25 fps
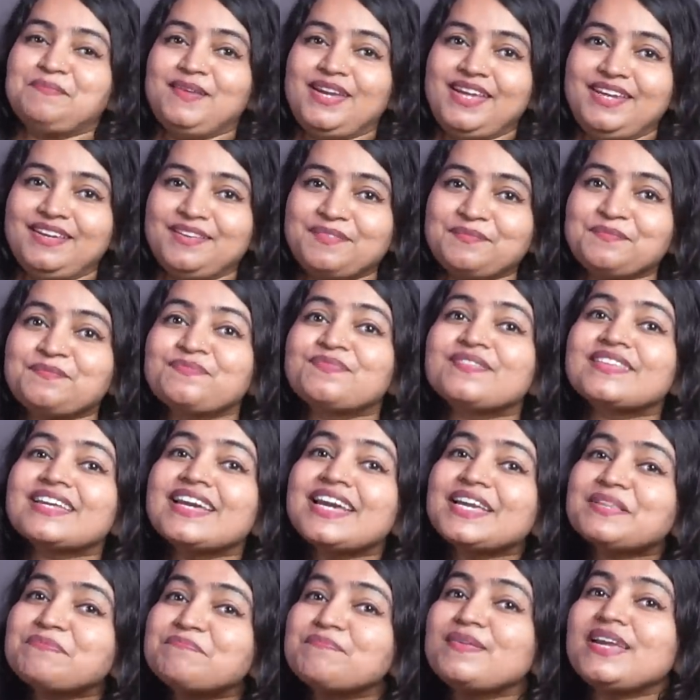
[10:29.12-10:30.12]
mean?
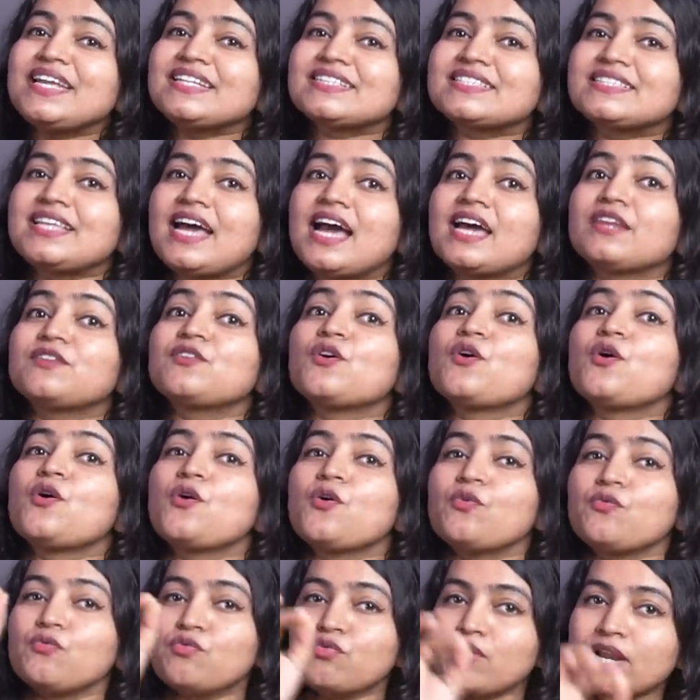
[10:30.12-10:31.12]
It means that
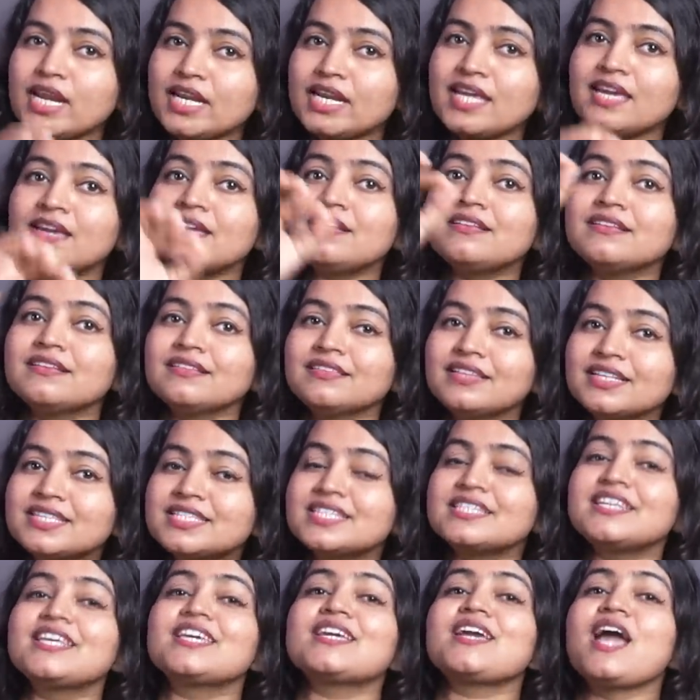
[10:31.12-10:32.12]
reading,
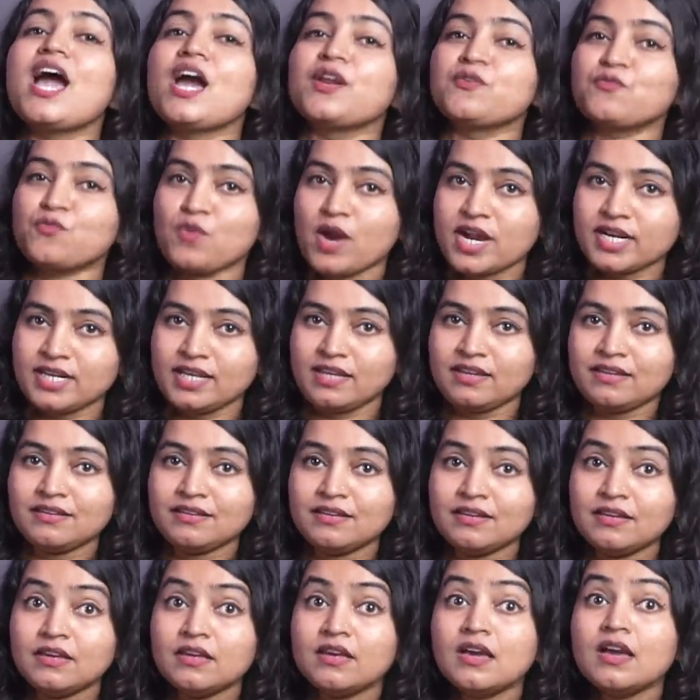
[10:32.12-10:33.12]
listening, and writing
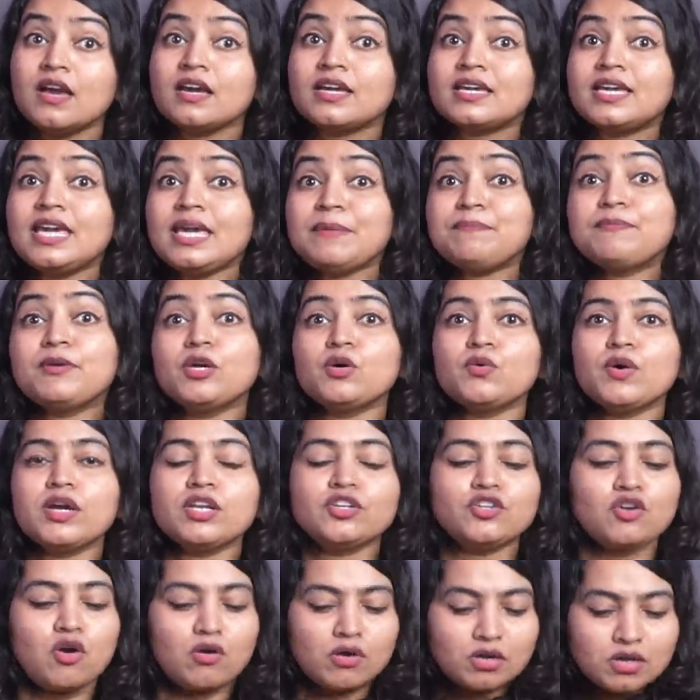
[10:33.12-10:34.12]
keep you
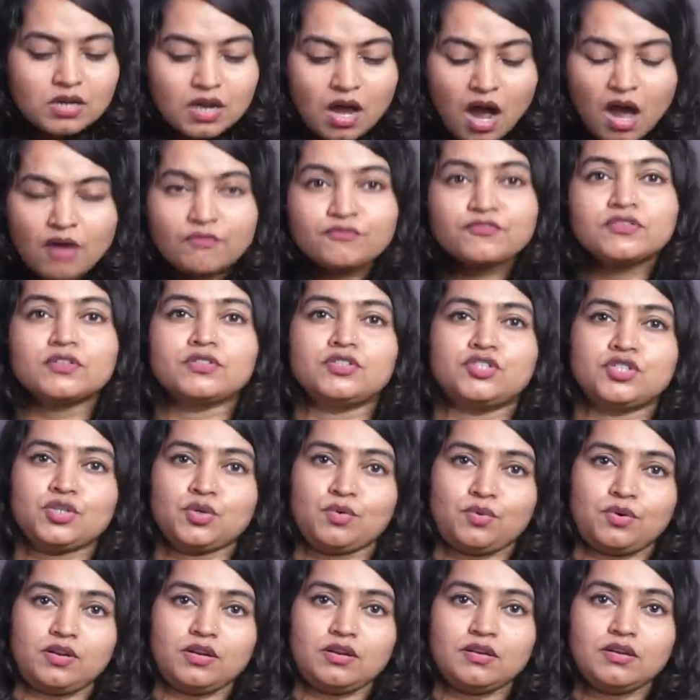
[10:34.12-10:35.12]
in your comfort
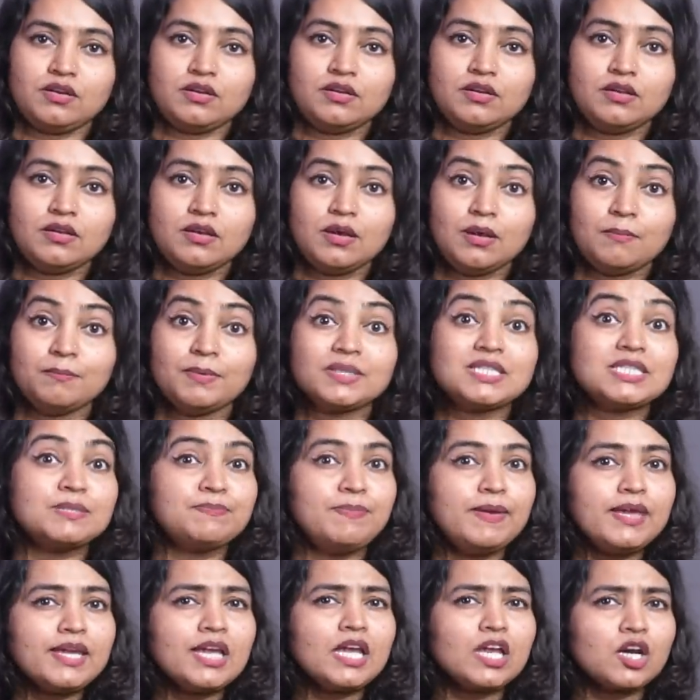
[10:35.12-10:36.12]
zone. But
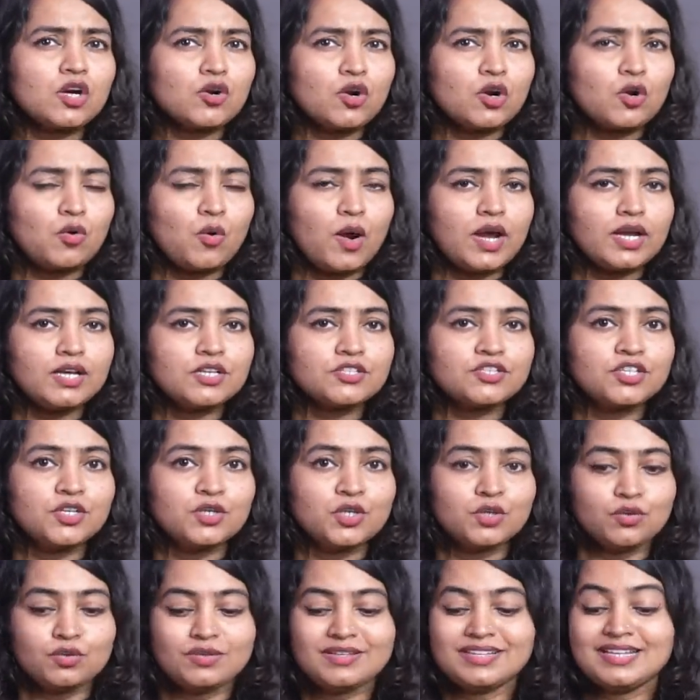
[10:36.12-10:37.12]
speaking requires you
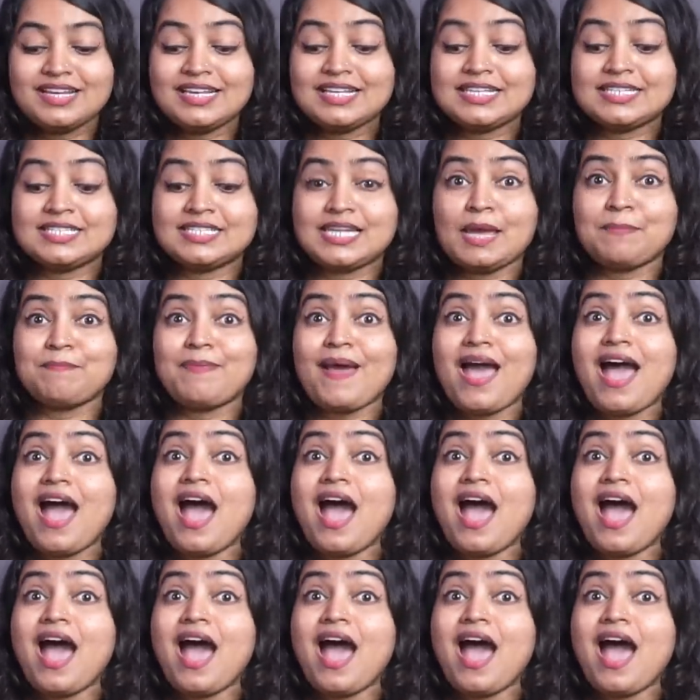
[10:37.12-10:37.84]
to step